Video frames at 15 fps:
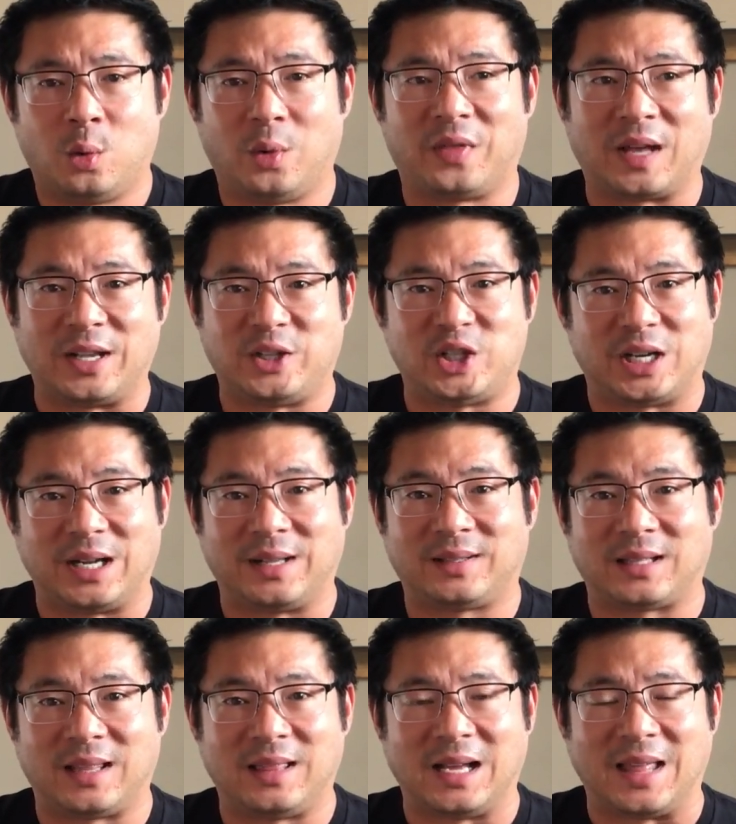with
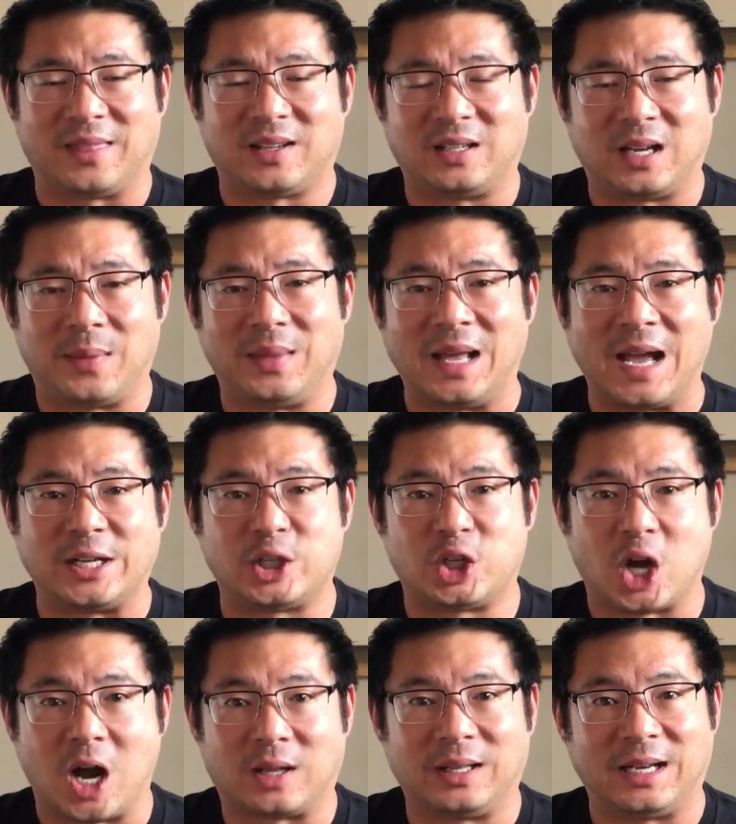Isogenics, I think at the time they had
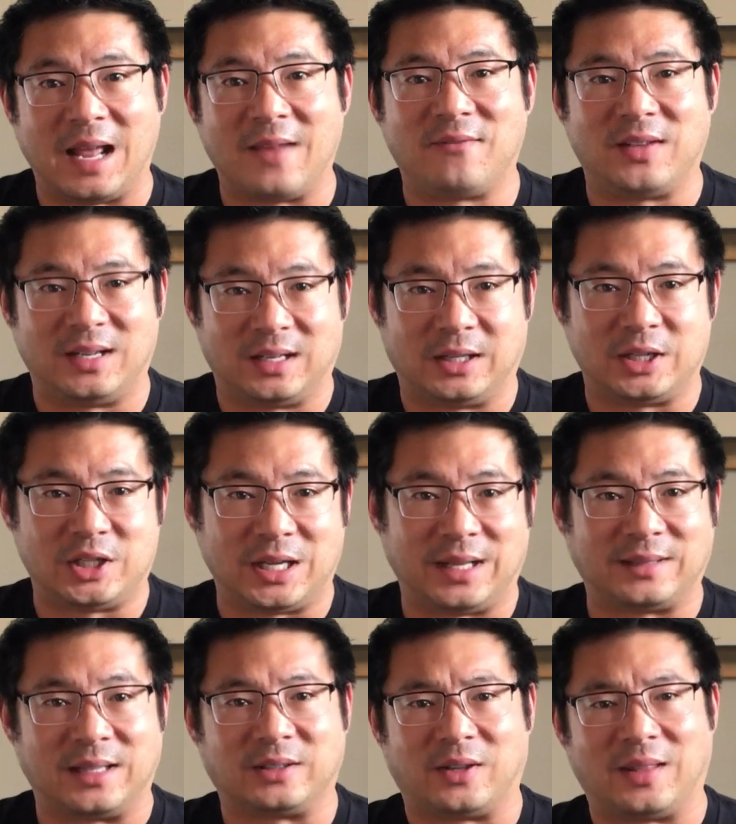chocolate and vanilla
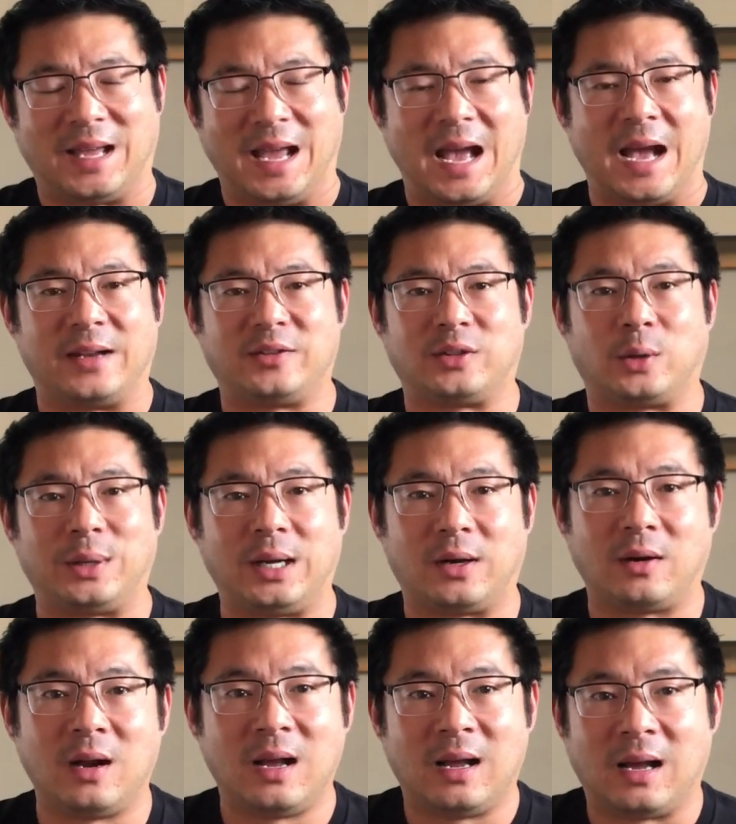shakes. That's all they had. So
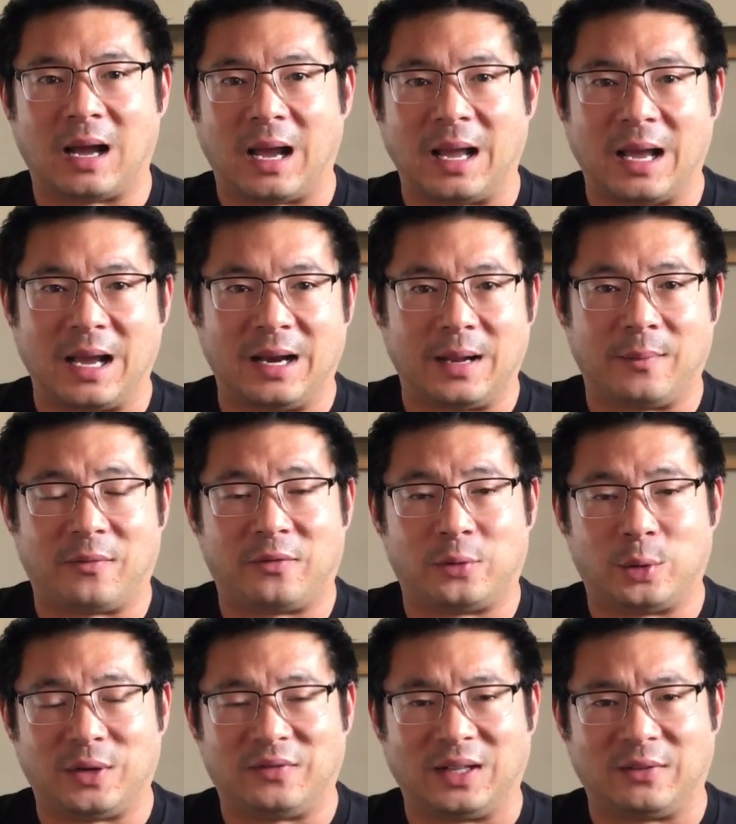here I had
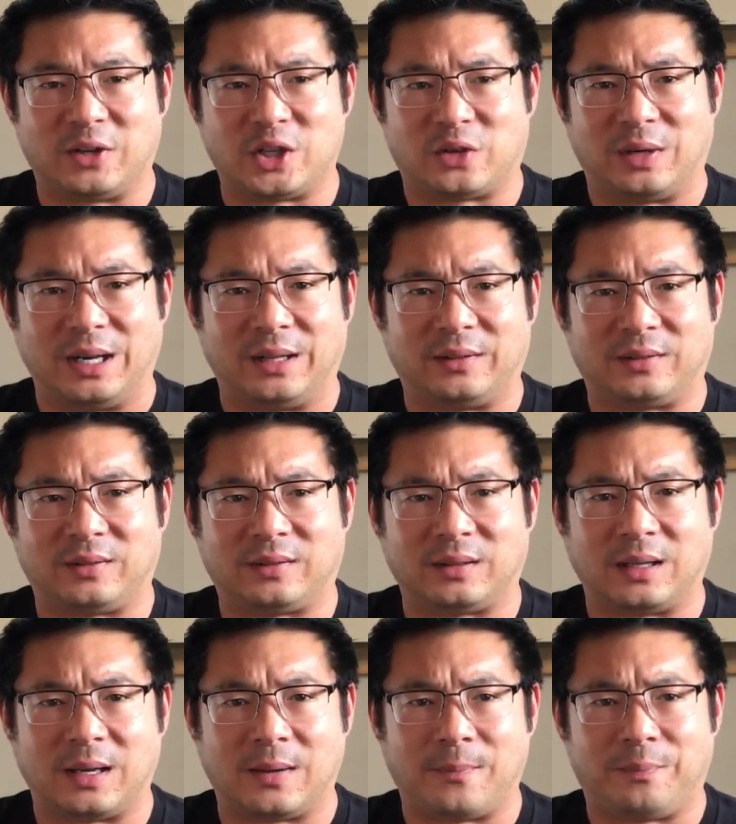fruity flavored drinks,
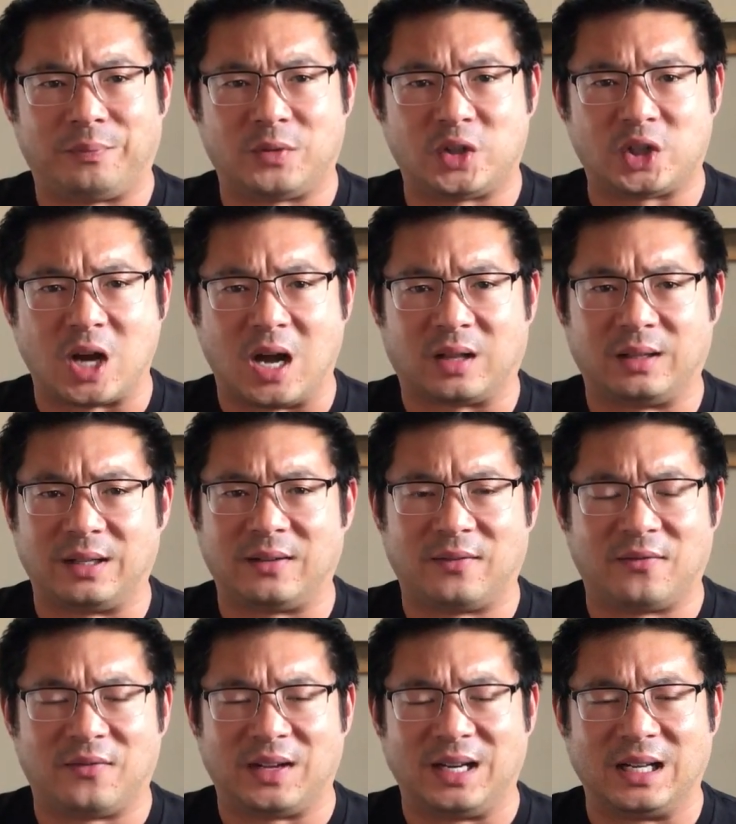chocolate
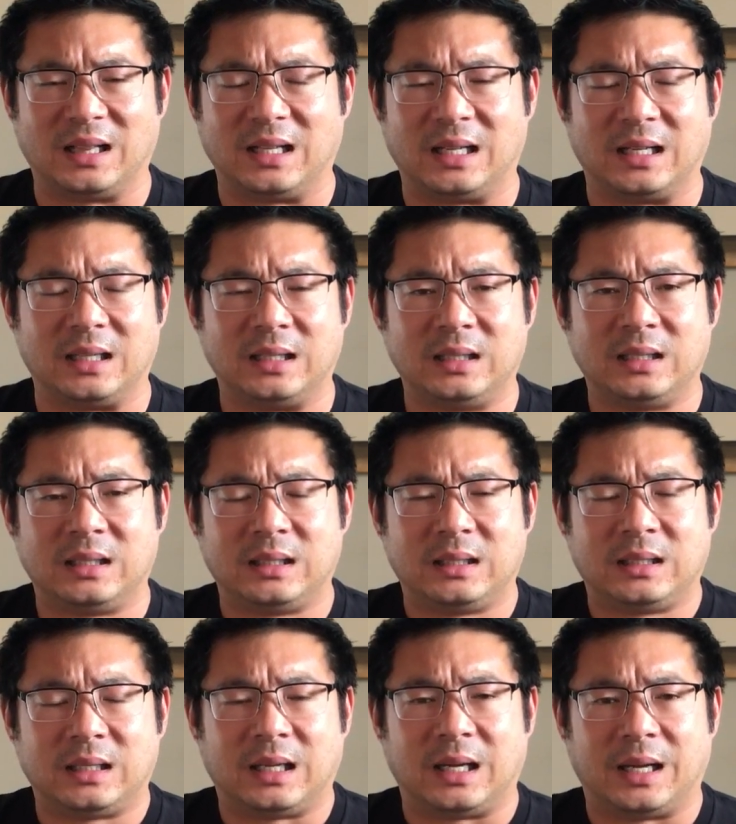and vanilla.
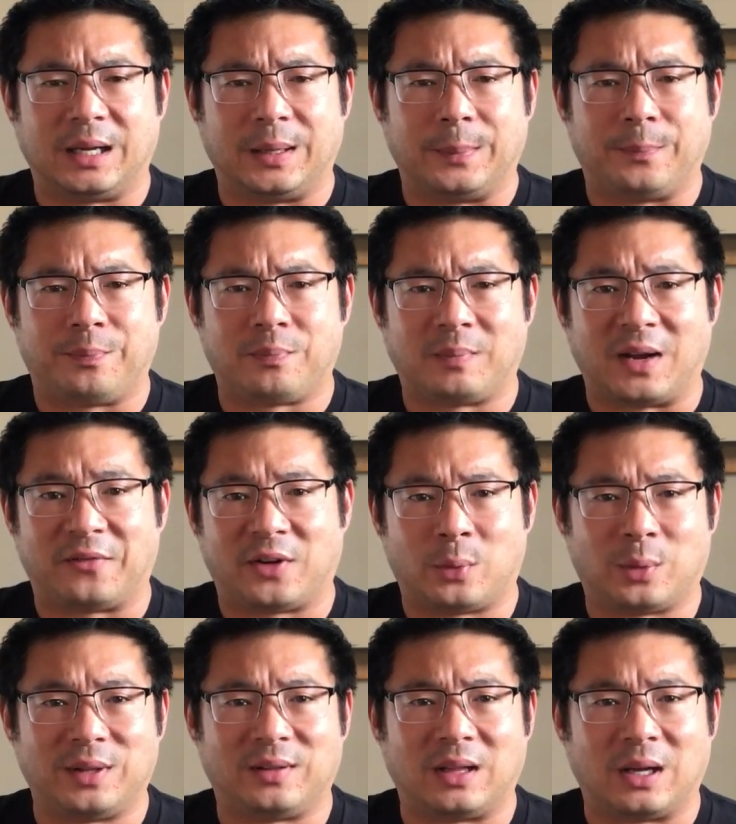My
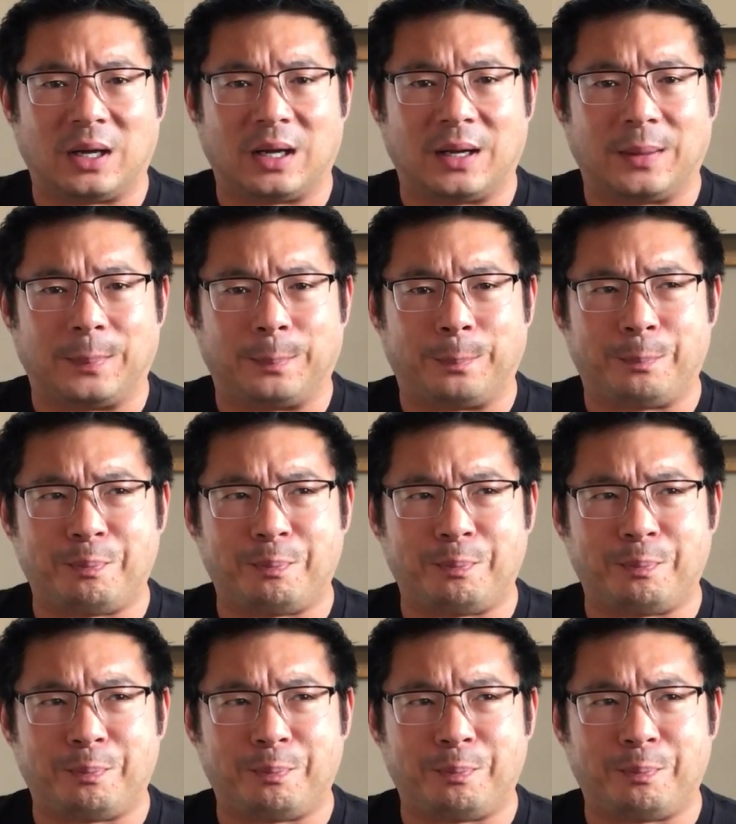favorite was the, I